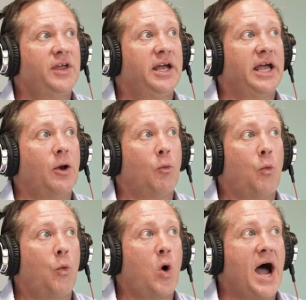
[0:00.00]
think at
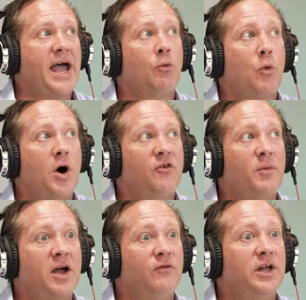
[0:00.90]
one, I had one of
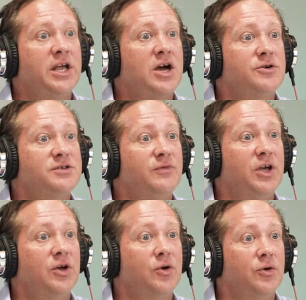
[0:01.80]
my videos
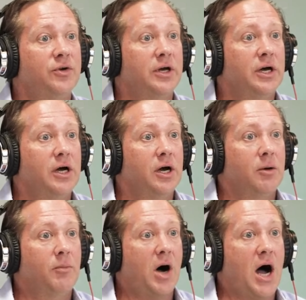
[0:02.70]
viewed
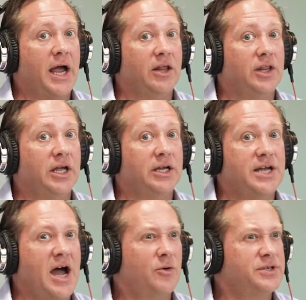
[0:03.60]
by the
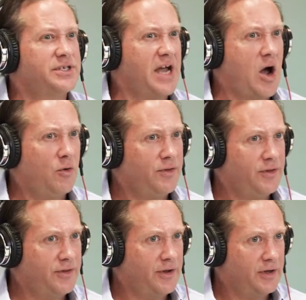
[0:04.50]
down
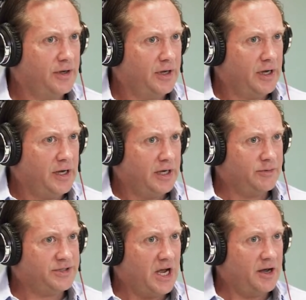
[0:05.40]
south. It
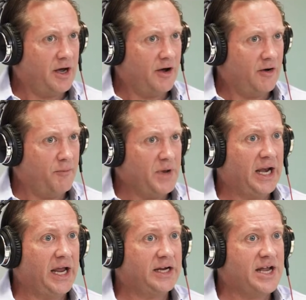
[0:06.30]
was a
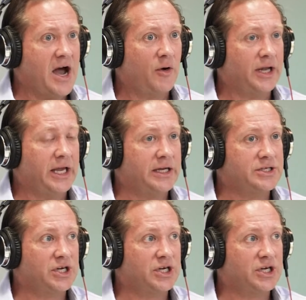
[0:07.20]
meeting down in